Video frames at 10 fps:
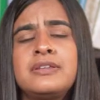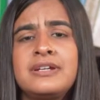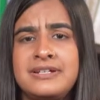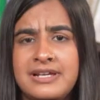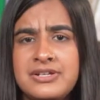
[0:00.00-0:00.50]

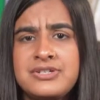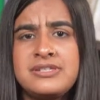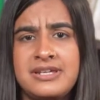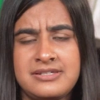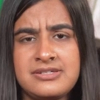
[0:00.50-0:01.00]
the
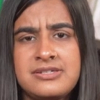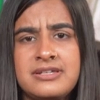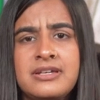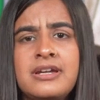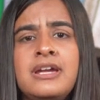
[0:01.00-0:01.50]
intelligence
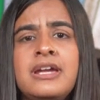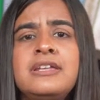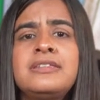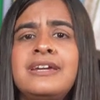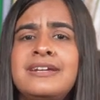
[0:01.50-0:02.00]
agency,
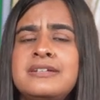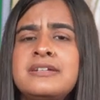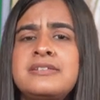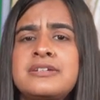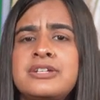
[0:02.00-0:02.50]
in the
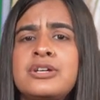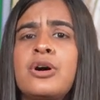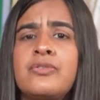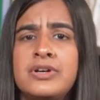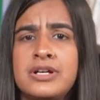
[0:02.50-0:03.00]
Indian city
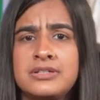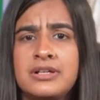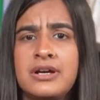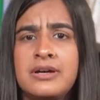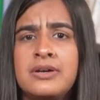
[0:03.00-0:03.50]
of
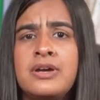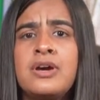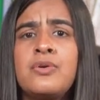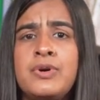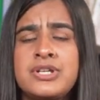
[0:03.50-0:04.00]
Agartala,
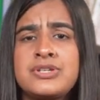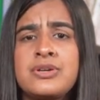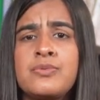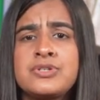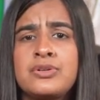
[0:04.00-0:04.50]

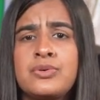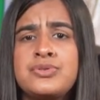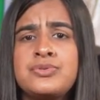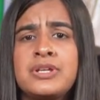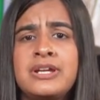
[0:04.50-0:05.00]
which was
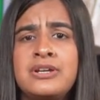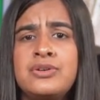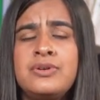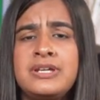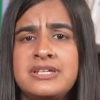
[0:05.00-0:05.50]
close to the
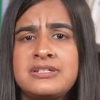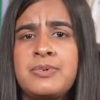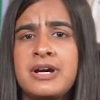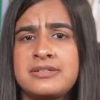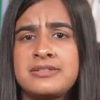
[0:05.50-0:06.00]
Indo-East
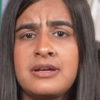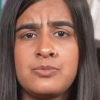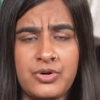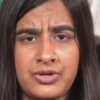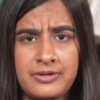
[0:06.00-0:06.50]

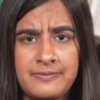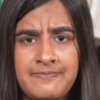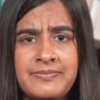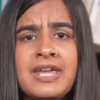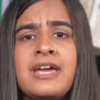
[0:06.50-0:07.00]
Pakistan border.
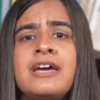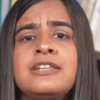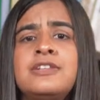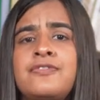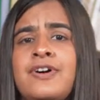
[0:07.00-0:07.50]

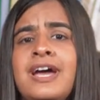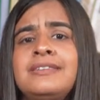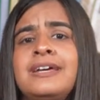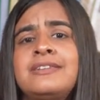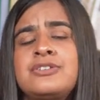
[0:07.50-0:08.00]
The
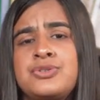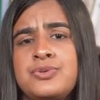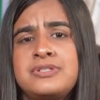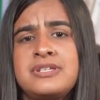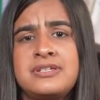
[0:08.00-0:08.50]
fact that they
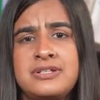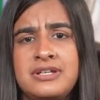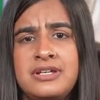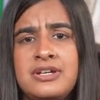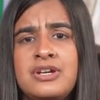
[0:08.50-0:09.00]
chose the
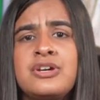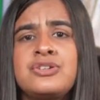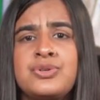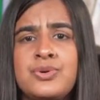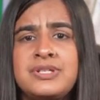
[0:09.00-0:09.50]
city
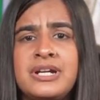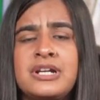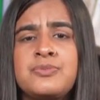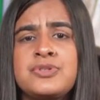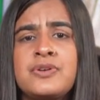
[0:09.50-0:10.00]
shows that
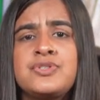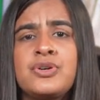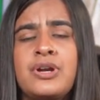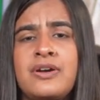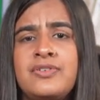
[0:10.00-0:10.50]
it was of
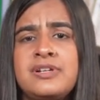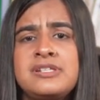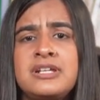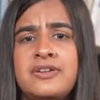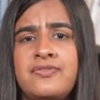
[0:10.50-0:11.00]
geographical
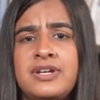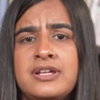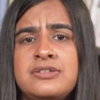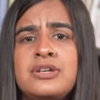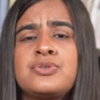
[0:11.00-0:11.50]

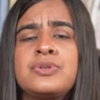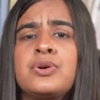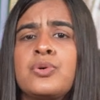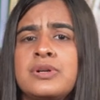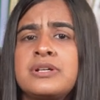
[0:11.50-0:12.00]
significance to the
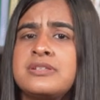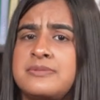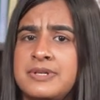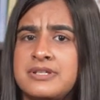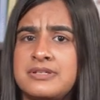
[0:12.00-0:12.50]
whole
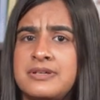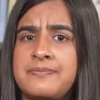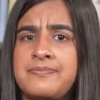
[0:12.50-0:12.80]
conspiracy.